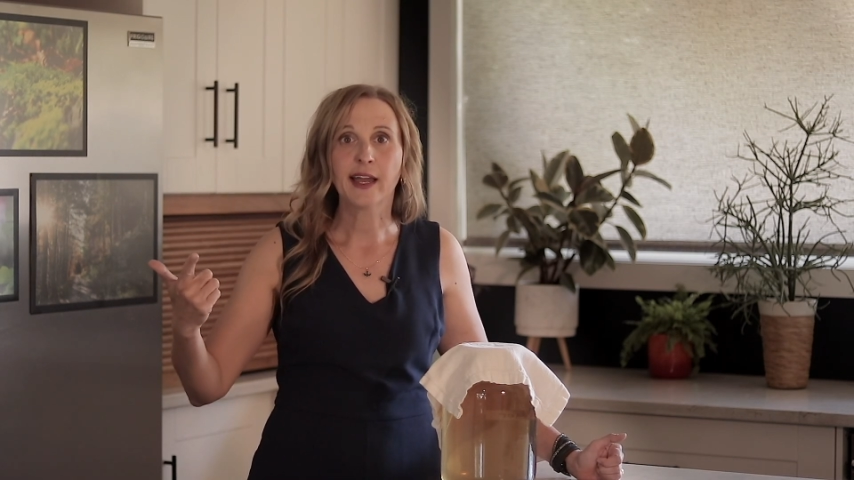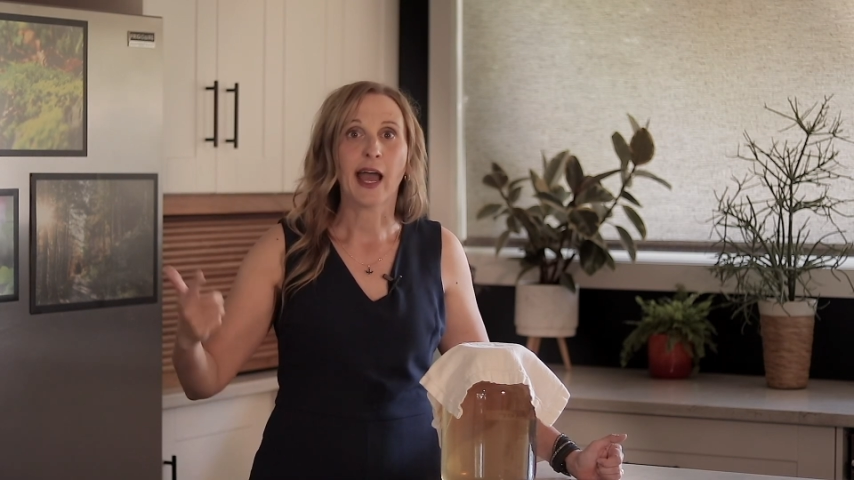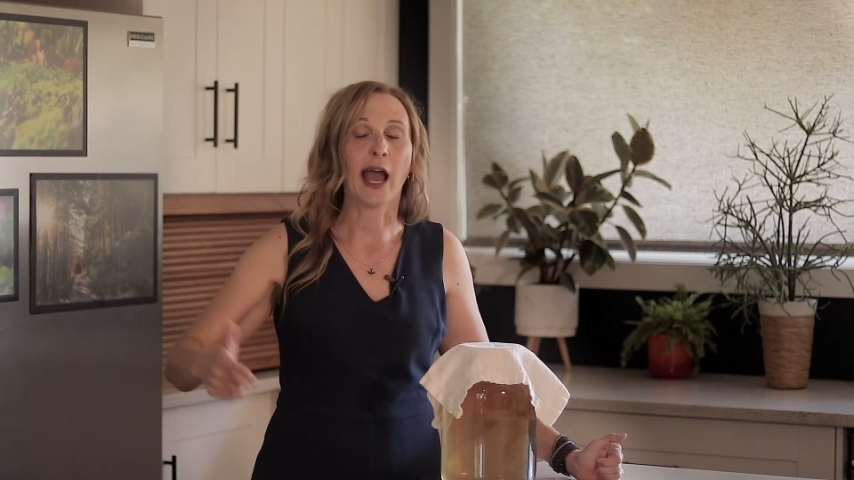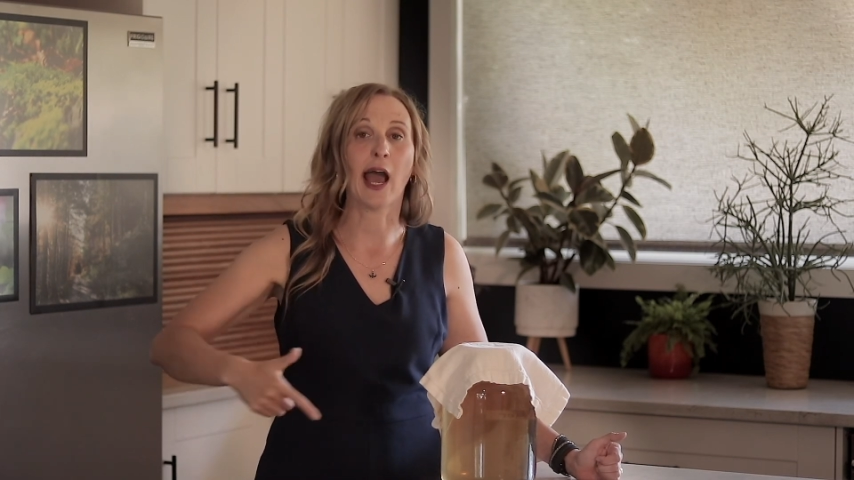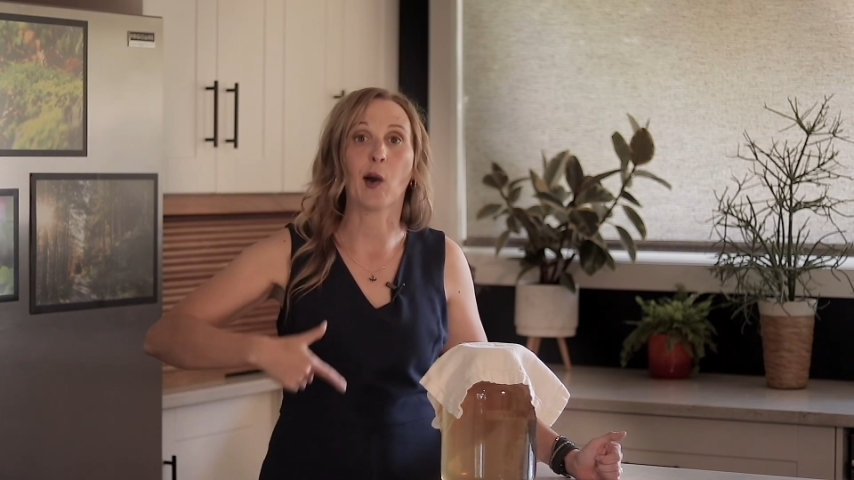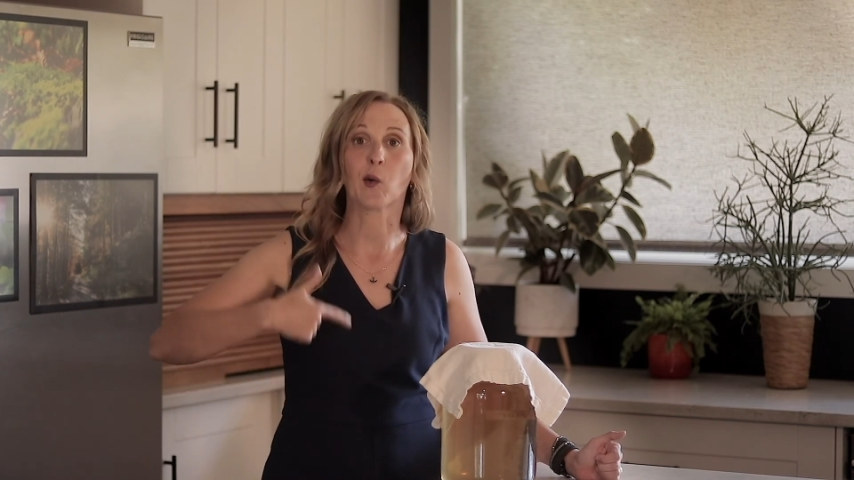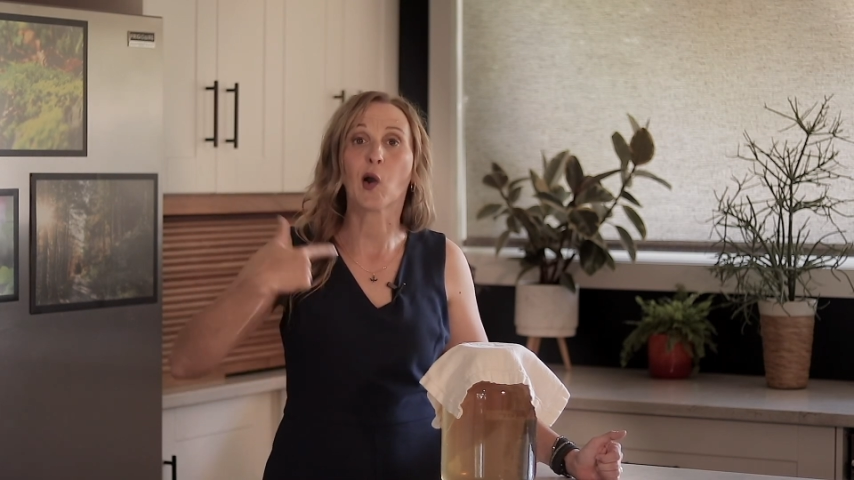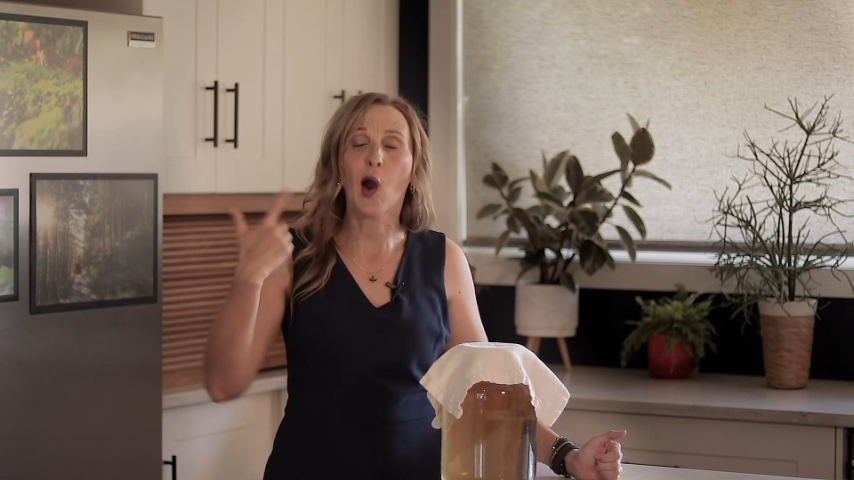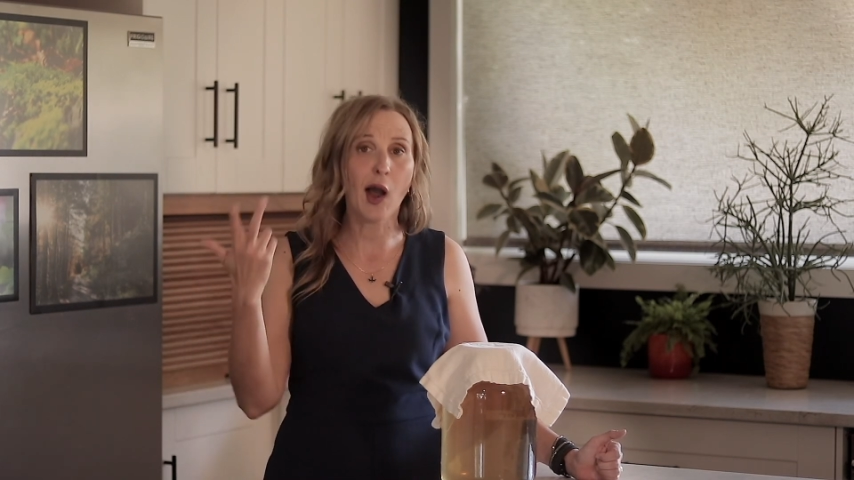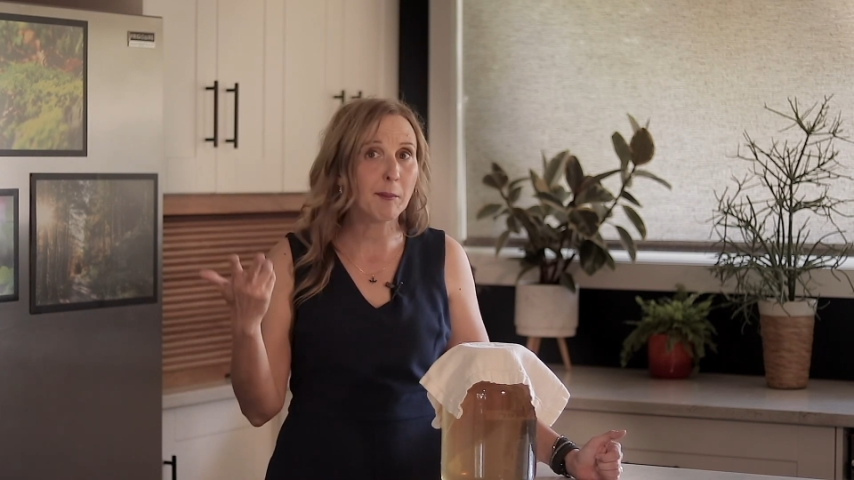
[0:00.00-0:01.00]
How
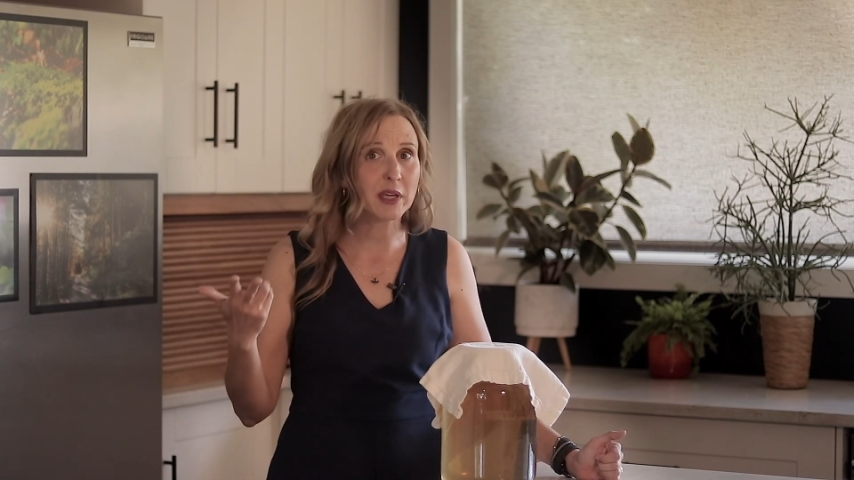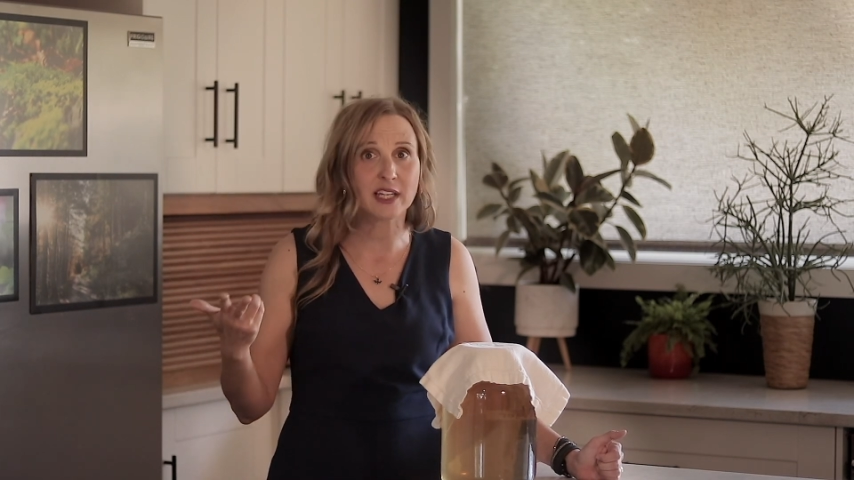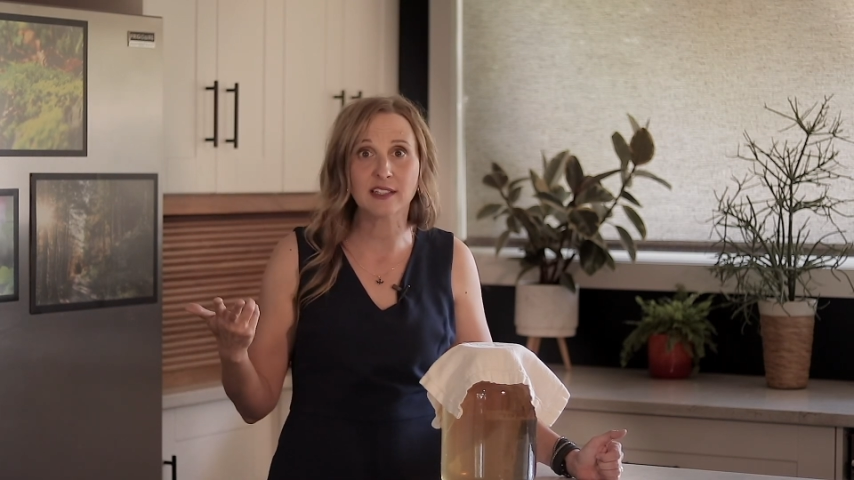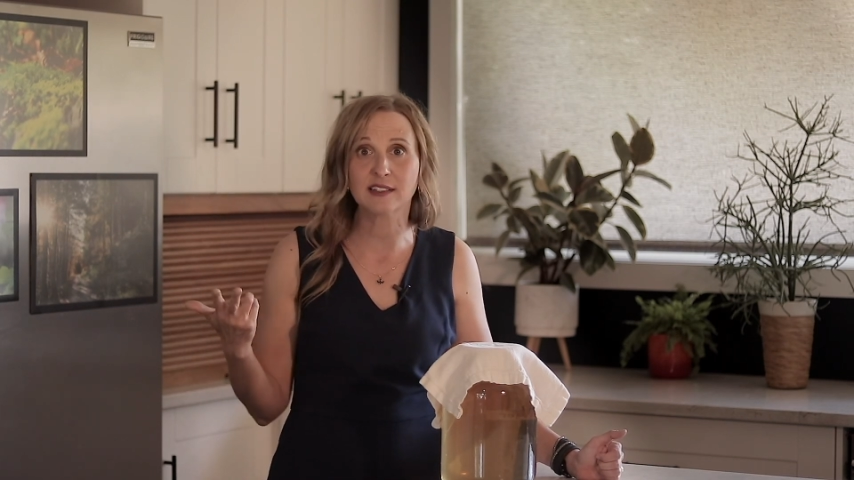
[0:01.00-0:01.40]
common is